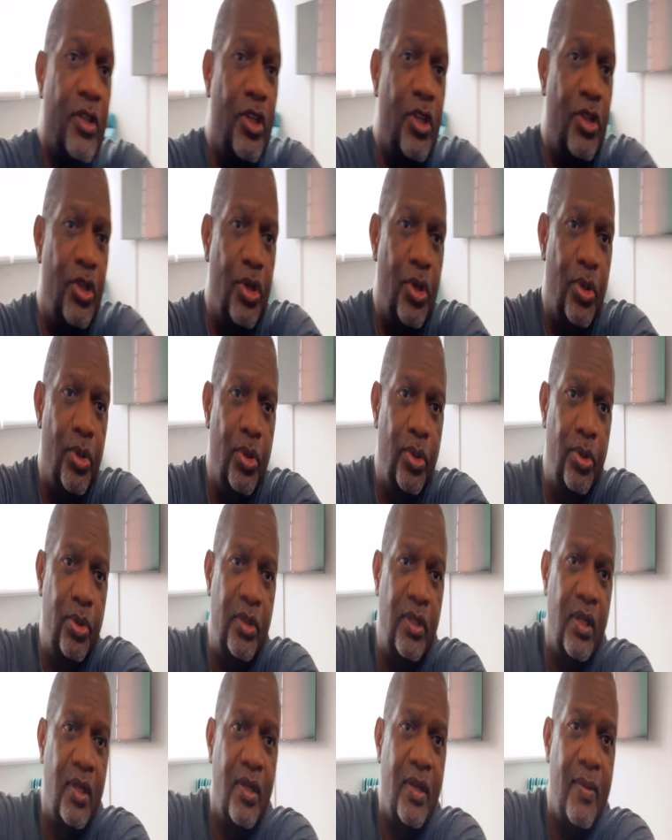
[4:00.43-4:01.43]
to
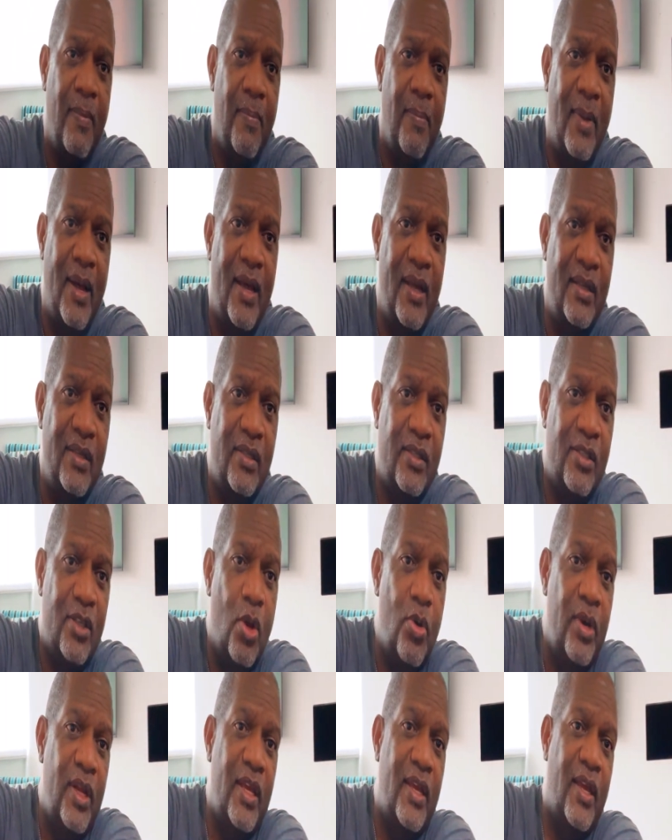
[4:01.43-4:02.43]
use my
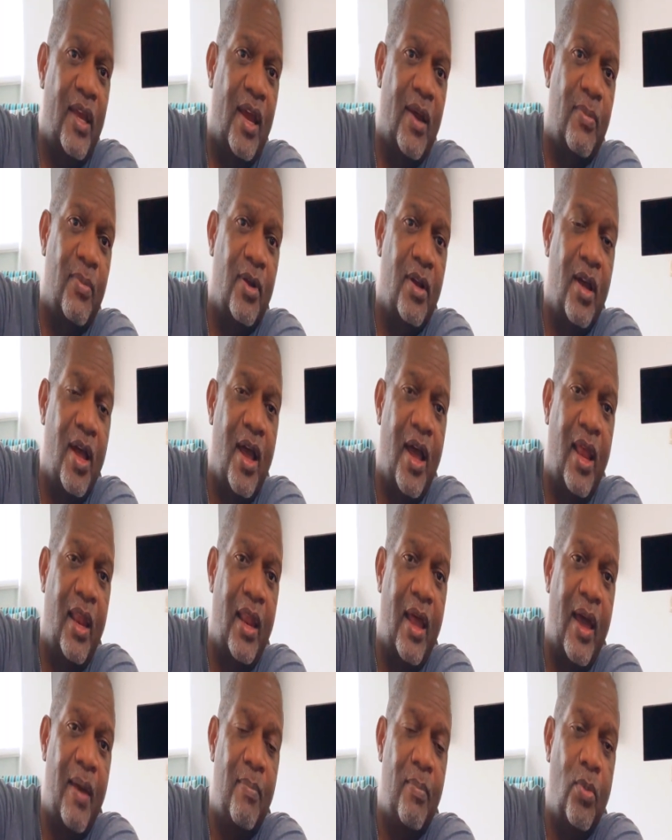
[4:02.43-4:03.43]
Sony camera a
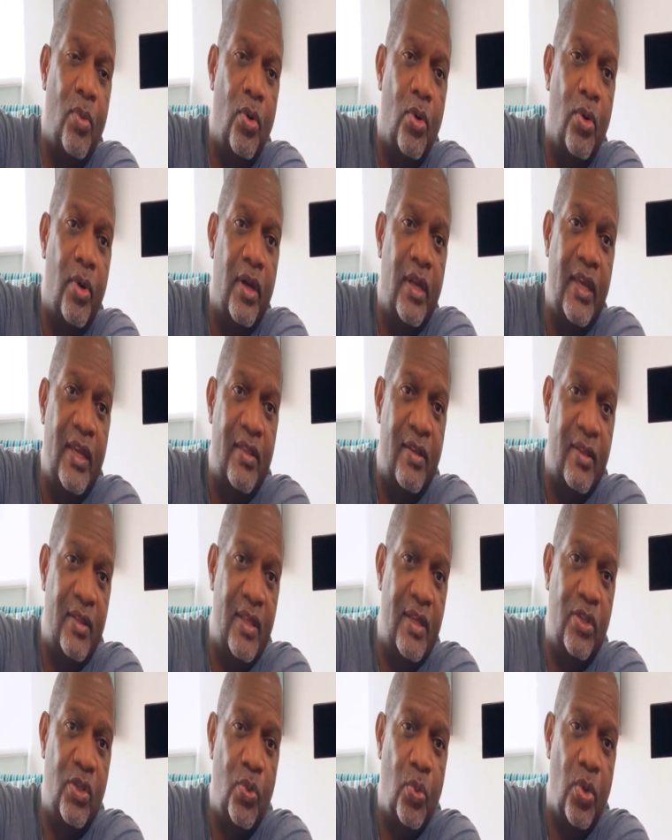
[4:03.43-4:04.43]
lot more, either
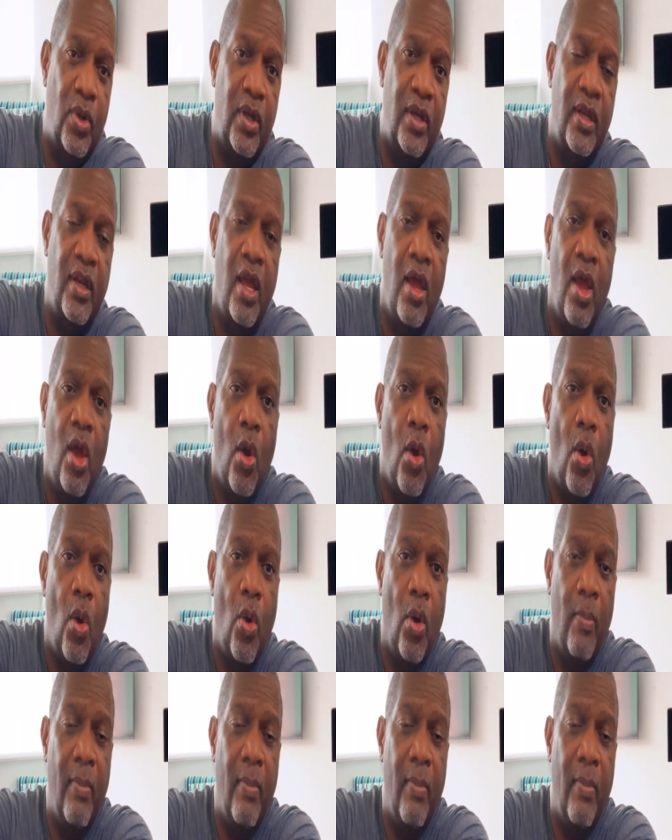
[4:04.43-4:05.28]
this one or